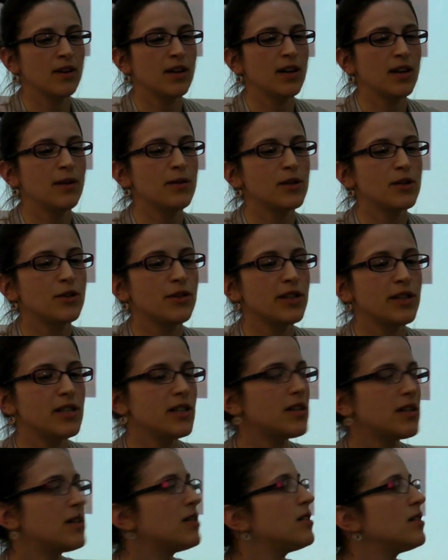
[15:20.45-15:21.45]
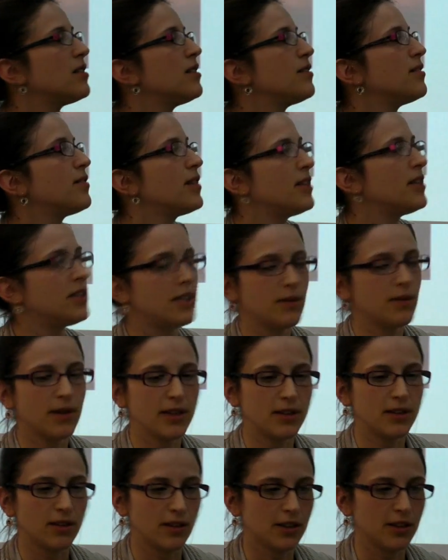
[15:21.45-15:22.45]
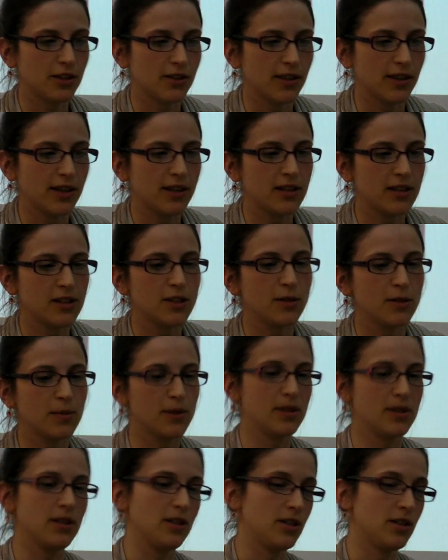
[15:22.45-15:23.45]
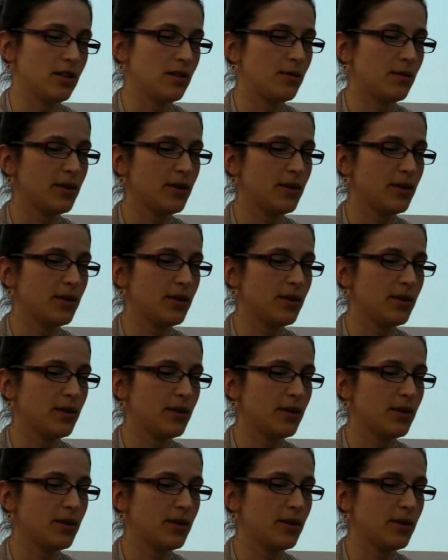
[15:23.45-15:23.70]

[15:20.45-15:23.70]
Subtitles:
He was critical of Hindu idolatry and superstition,